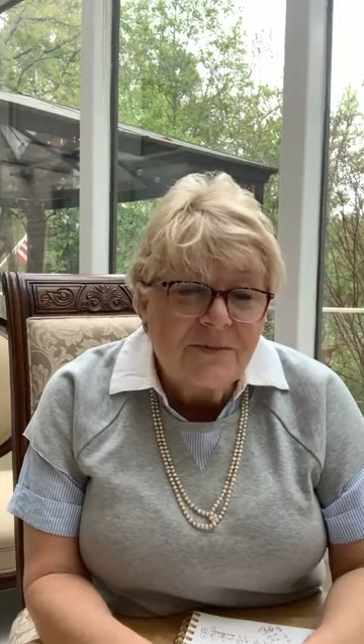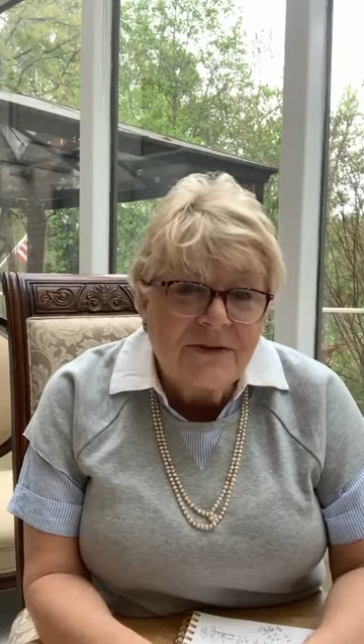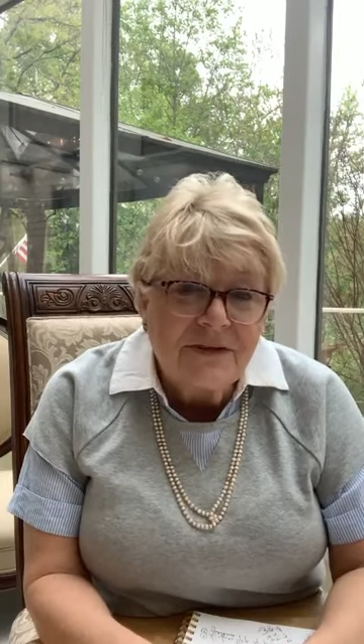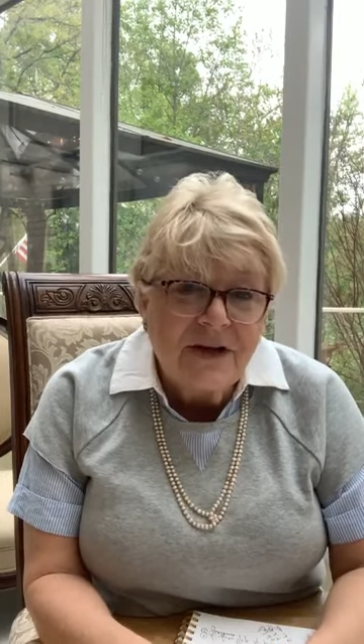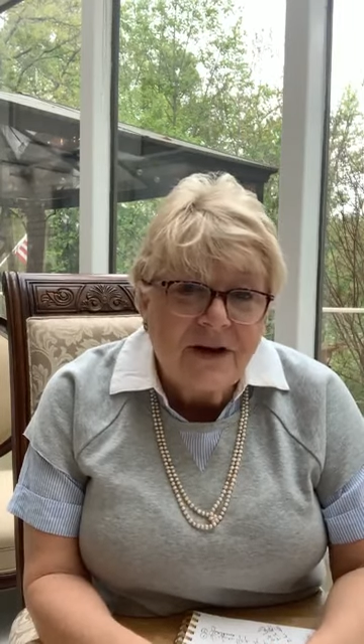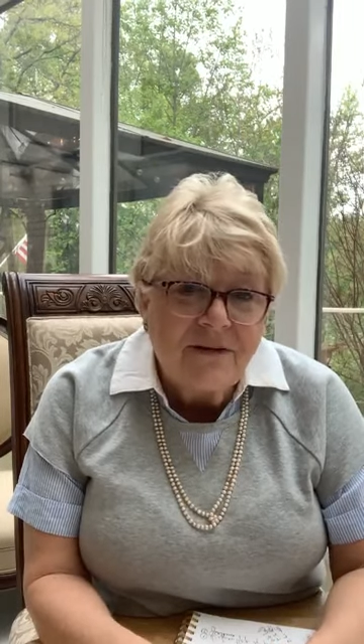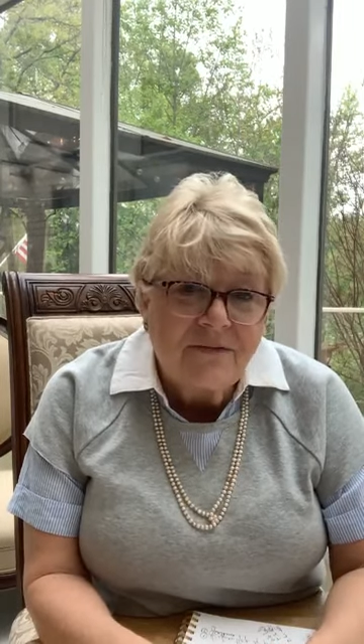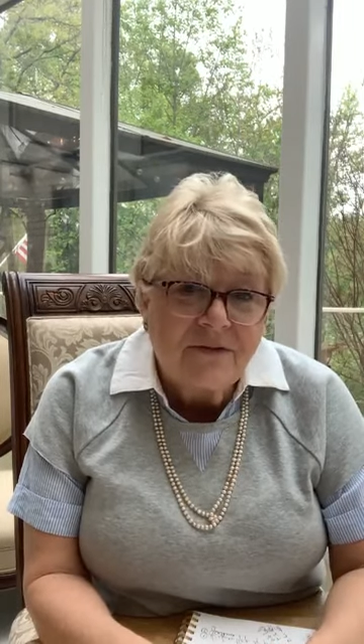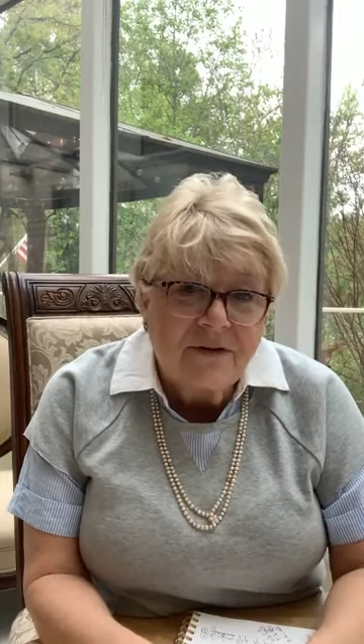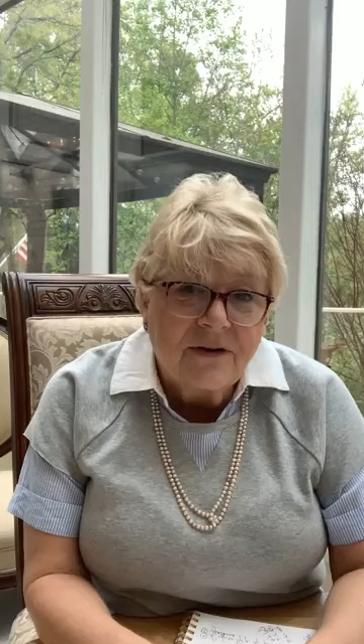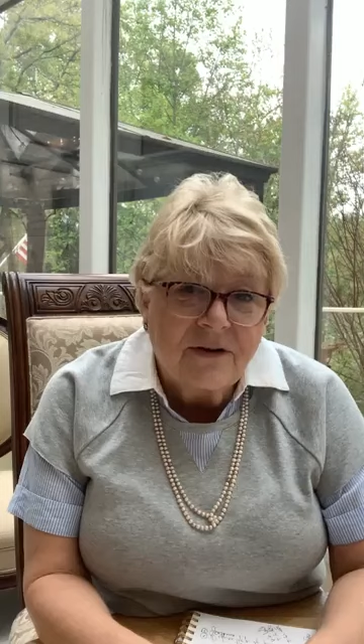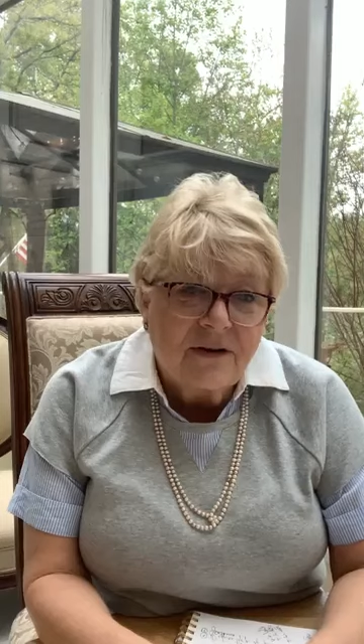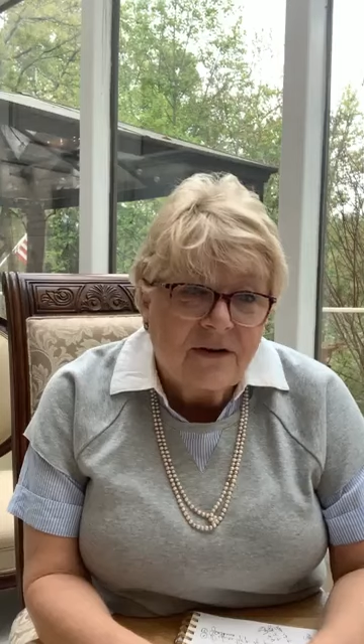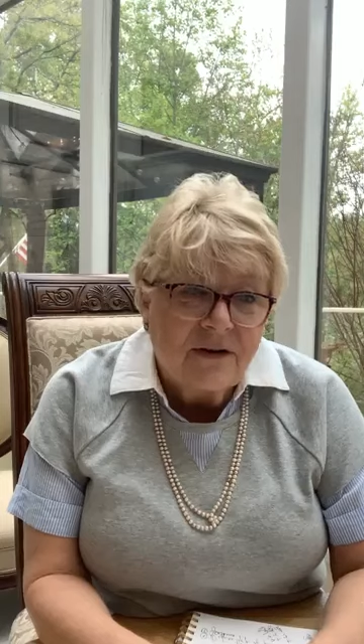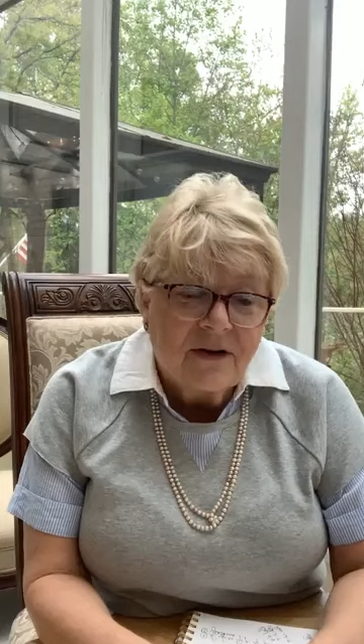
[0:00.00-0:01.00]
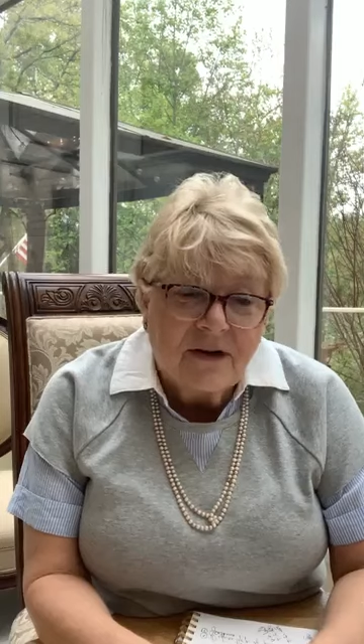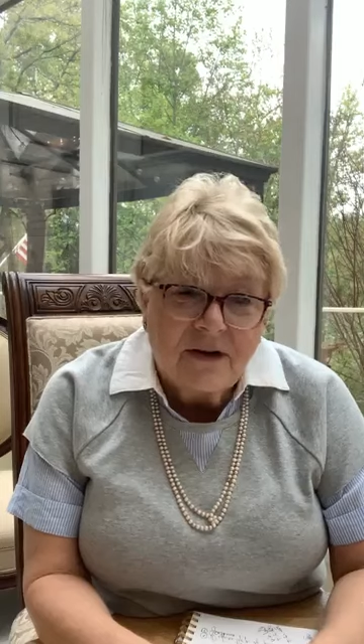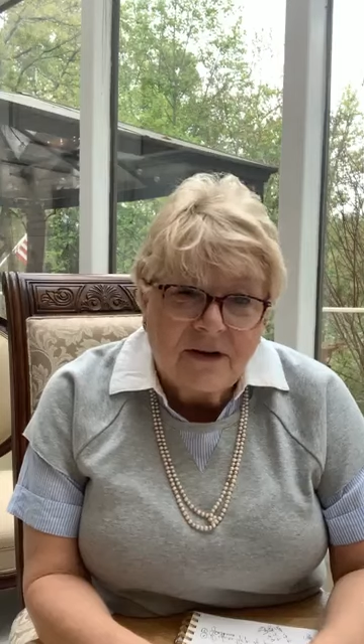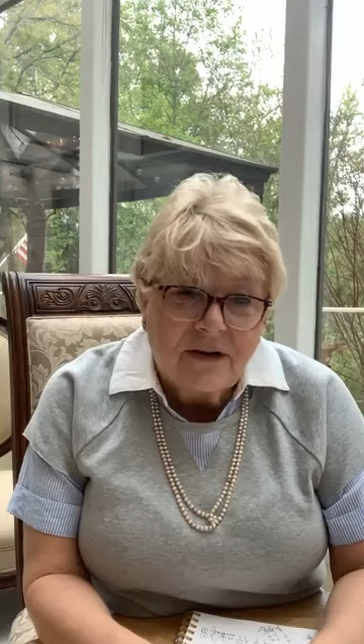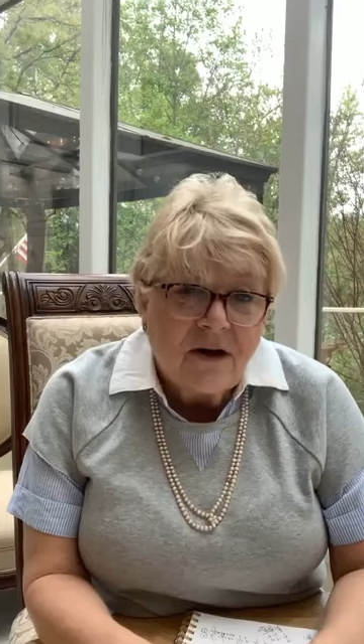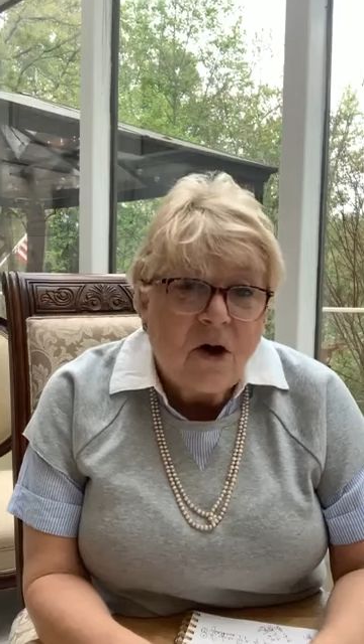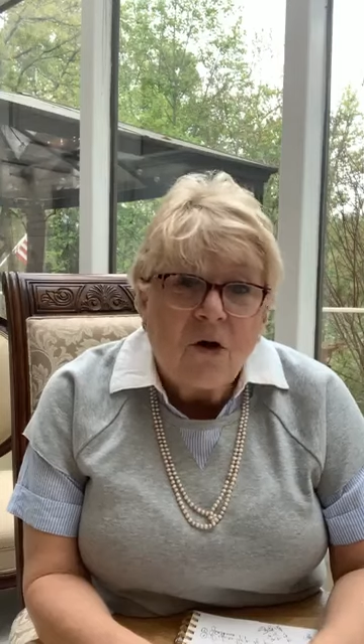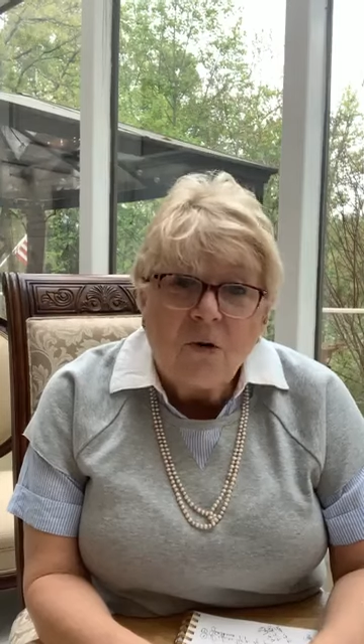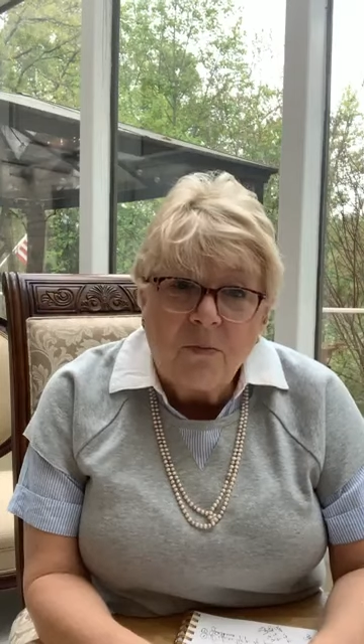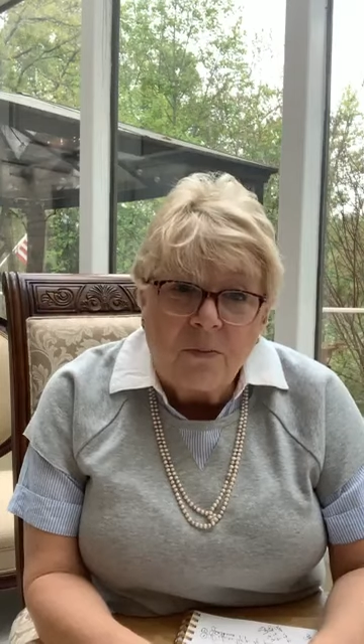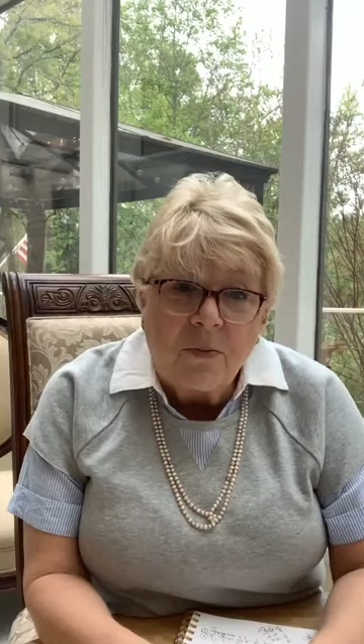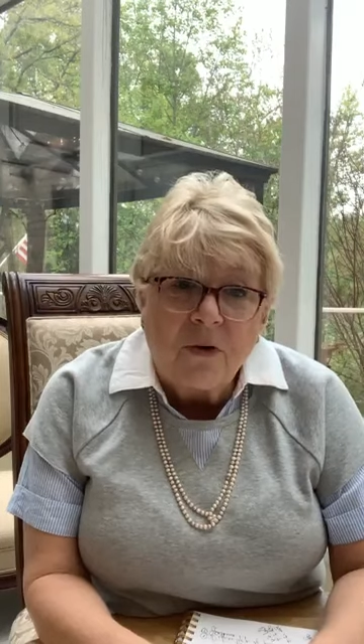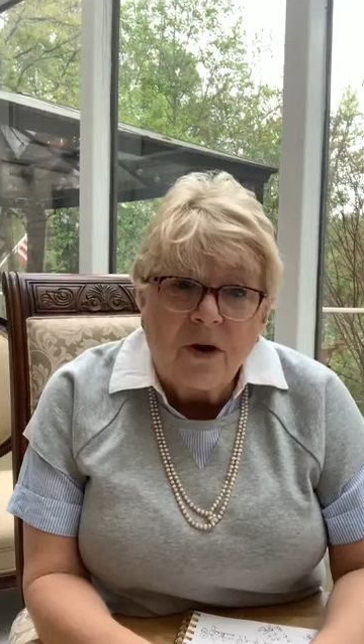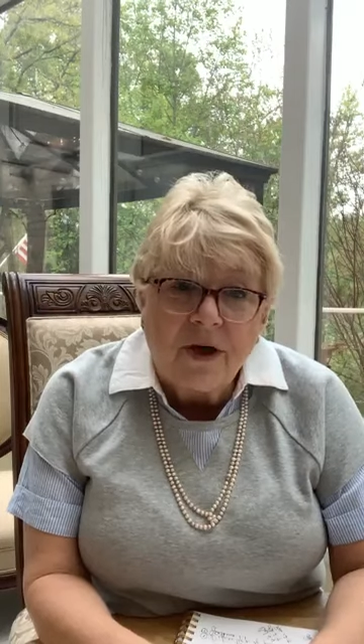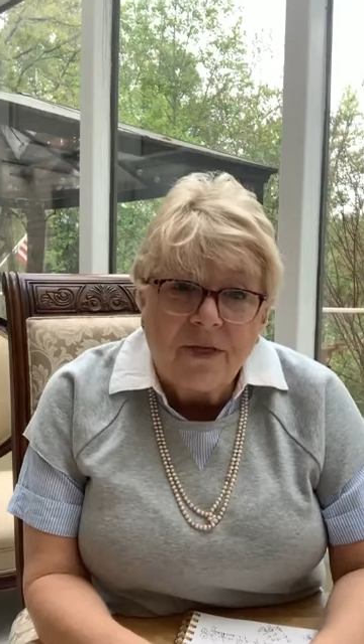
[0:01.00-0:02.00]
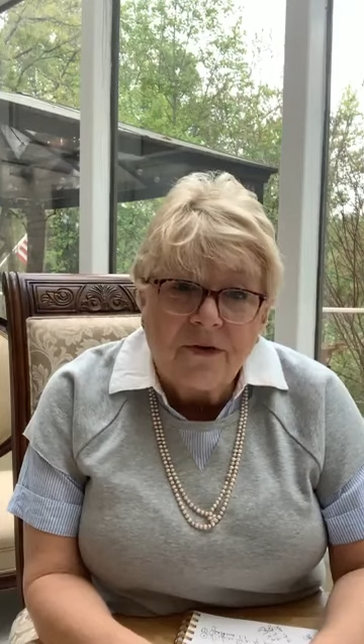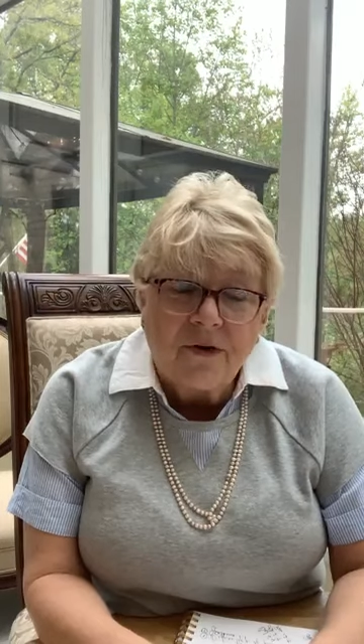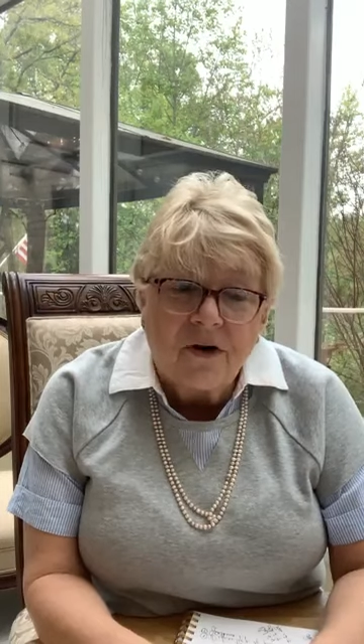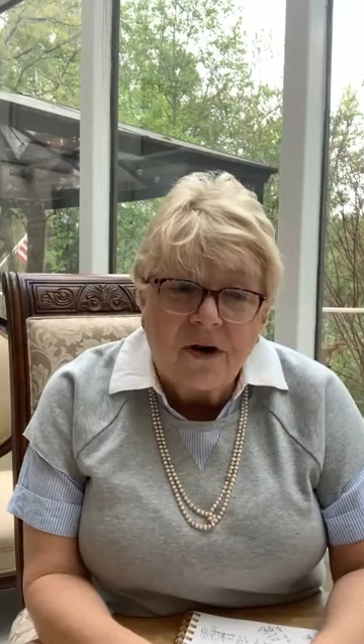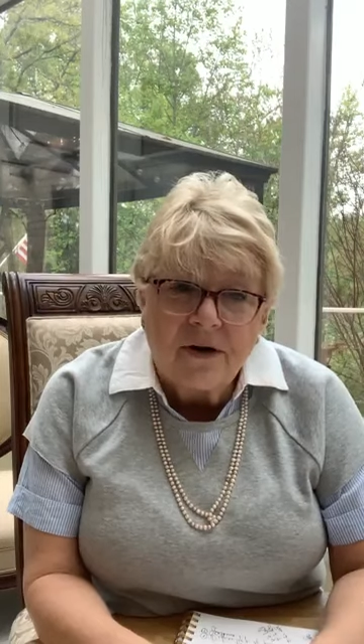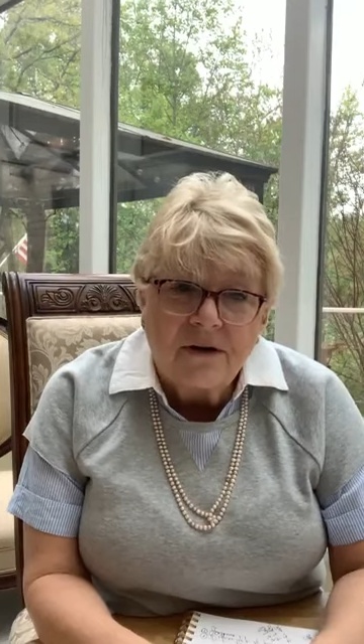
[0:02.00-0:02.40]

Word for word: stuff? Oh, brother,